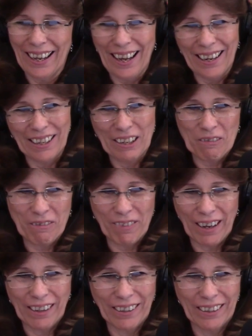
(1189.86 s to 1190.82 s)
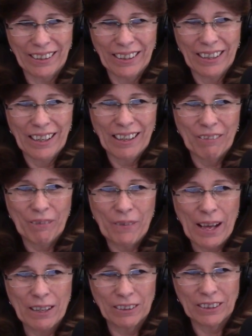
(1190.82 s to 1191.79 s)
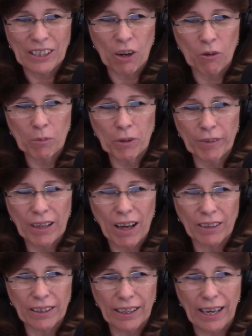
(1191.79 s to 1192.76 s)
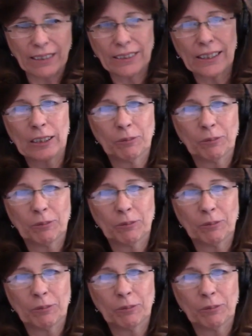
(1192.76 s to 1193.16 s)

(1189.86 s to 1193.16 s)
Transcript: I didn't find it. Ah, but, oh, well, so we're moving on to, to sign next. up.